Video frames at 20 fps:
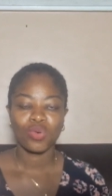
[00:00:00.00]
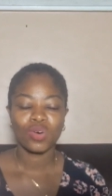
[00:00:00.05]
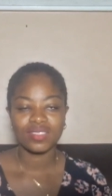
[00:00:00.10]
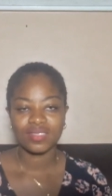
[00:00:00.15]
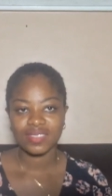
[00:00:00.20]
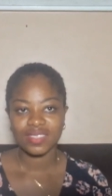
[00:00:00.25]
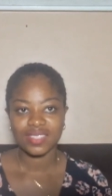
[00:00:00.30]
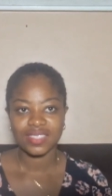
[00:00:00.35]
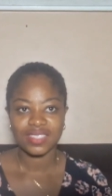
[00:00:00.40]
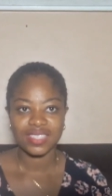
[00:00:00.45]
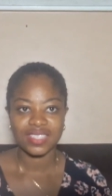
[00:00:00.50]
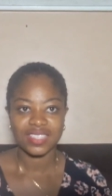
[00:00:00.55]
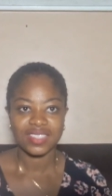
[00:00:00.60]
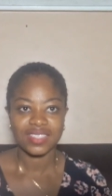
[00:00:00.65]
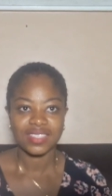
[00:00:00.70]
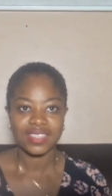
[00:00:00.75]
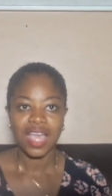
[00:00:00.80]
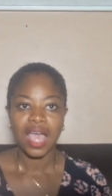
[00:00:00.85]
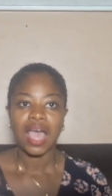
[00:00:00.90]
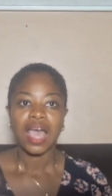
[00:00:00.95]

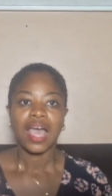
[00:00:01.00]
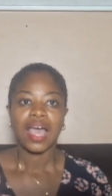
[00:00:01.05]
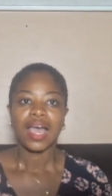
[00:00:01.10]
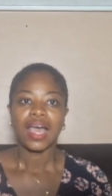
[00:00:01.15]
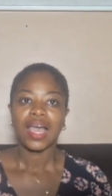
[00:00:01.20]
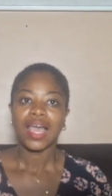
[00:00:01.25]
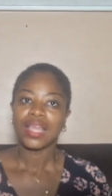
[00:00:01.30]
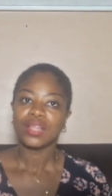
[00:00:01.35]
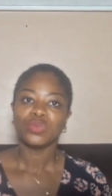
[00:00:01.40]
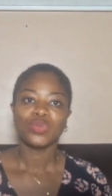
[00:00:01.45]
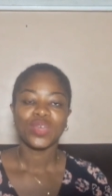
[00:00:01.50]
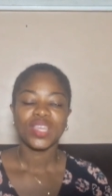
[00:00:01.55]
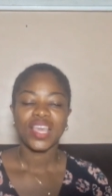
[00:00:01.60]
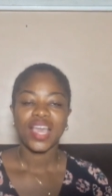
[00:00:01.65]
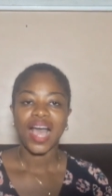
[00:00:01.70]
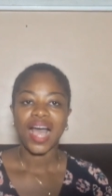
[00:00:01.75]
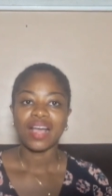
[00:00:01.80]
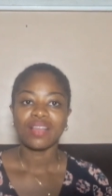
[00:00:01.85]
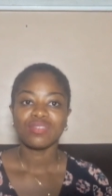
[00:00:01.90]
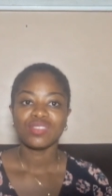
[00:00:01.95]
quantities. And we
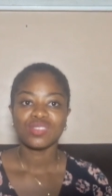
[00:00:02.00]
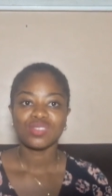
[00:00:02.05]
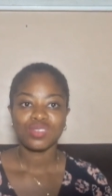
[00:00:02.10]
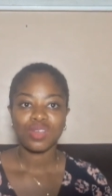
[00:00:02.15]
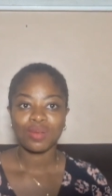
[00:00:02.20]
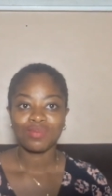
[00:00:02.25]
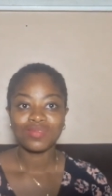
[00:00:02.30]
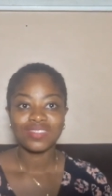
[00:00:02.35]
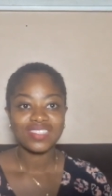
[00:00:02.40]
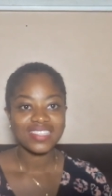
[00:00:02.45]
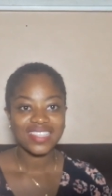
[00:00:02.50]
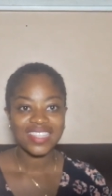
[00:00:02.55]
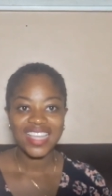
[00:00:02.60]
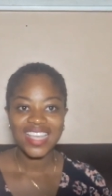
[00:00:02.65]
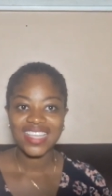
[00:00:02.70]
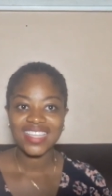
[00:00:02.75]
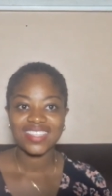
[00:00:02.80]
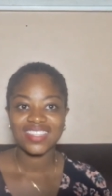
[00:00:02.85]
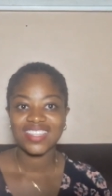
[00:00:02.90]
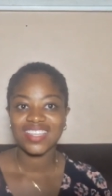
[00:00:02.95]
have some
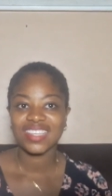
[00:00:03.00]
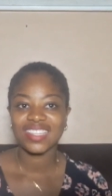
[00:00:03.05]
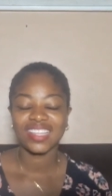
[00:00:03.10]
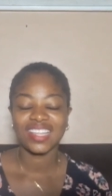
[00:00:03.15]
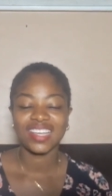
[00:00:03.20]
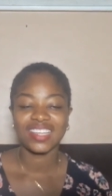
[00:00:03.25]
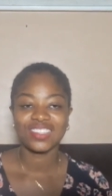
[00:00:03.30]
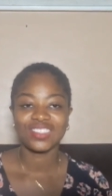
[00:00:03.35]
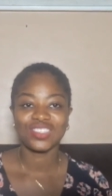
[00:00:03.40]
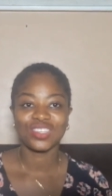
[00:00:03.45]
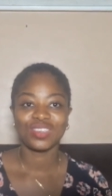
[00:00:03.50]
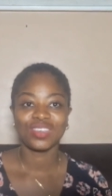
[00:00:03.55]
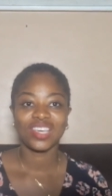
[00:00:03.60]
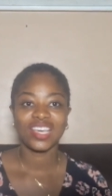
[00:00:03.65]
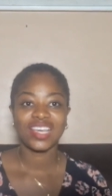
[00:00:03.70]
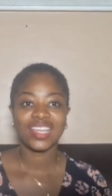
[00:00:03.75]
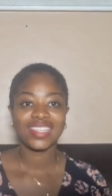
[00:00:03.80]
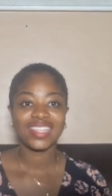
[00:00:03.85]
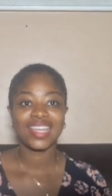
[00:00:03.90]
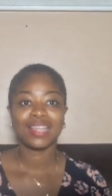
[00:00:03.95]
states in
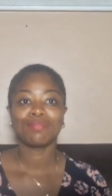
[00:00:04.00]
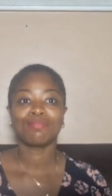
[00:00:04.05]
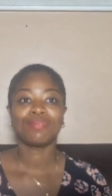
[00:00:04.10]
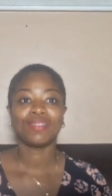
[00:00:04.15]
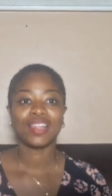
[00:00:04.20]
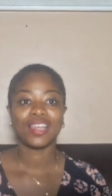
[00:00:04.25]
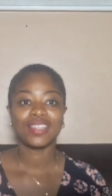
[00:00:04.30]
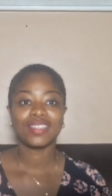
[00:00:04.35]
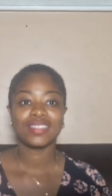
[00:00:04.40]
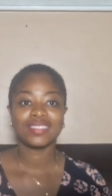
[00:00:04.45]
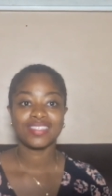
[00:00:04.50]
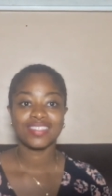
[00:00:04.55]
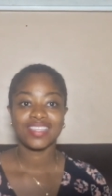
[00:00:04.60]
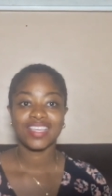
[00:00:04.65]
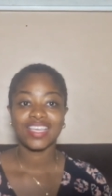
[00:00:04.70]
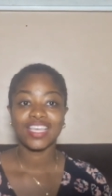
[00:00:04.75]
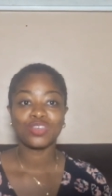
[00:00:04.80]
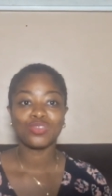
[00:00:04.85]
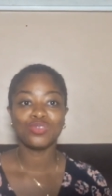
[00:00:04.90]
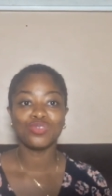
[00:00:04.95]
Nigeria that plant
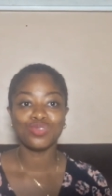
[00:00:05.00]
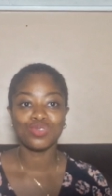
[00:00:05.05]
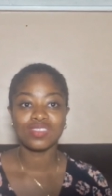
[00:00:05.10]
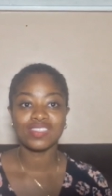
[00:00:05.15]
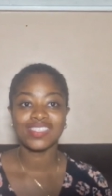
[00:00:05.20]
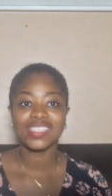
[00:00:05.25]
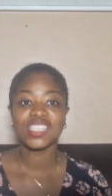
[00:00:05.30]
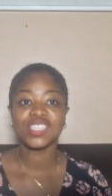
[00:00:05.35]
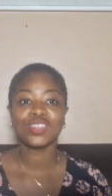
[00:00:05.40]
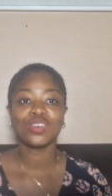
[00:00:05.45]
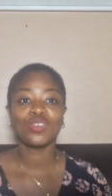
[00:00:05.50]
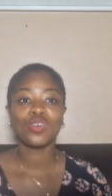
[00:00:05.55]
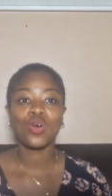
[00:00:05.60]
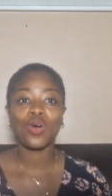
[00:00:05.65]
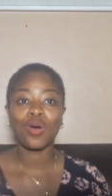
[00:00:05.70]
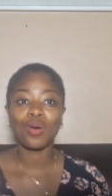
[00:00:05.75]
egusi